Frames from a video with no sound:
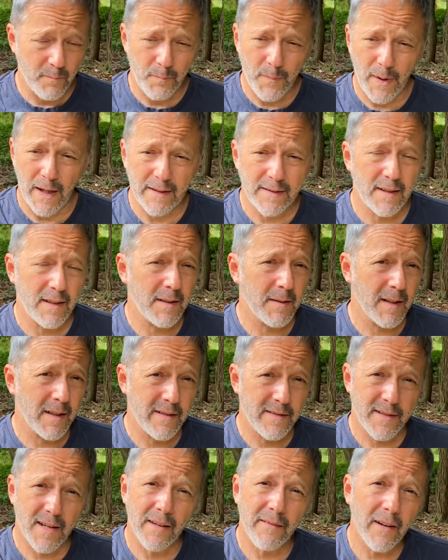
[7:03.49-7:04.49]
Back then, I
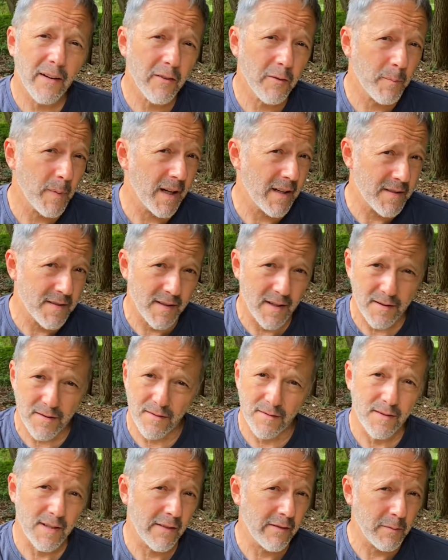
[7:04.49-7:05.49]
just gave everybody
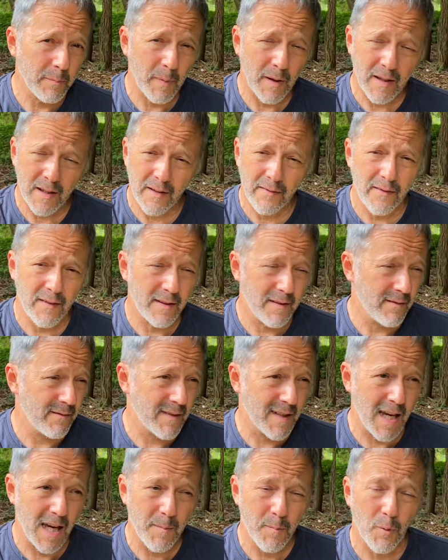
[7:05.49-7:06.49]
sessions. Everybody that
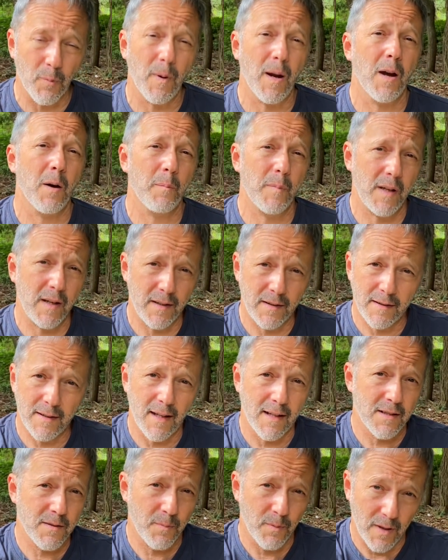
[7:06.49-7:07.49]
came around me,
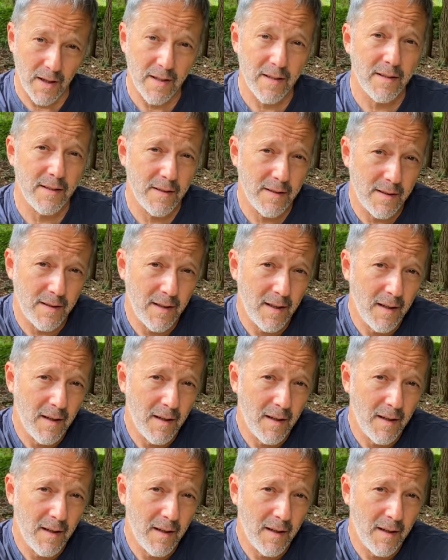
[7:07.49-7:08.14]
that's what I did.